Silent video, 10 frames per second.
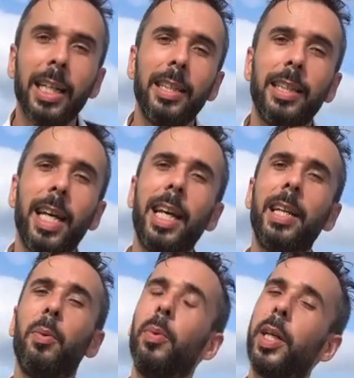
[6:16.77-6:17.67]

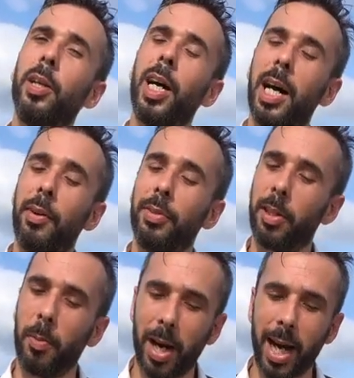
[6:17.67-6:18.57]
Then we're gonna have
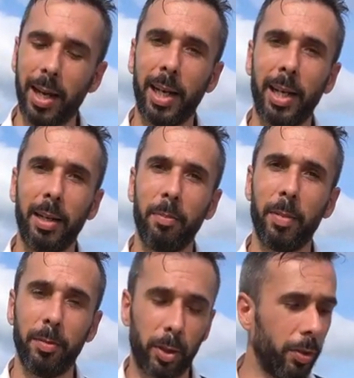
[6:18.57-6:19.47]
some
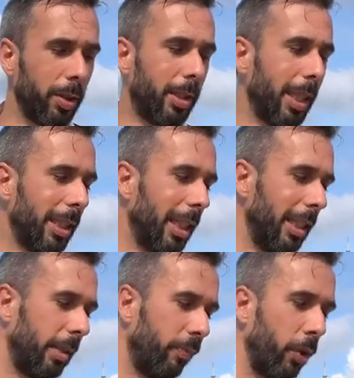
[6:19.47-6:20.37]
lime juice that
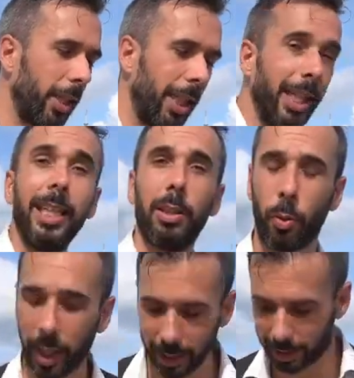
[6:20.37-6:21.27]
is freshly
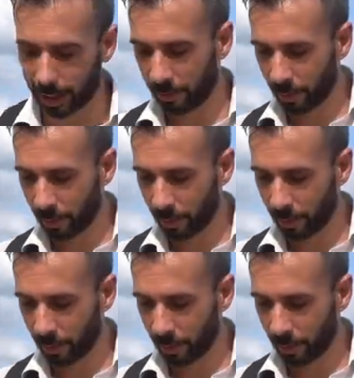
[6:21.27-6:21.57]
squeezed.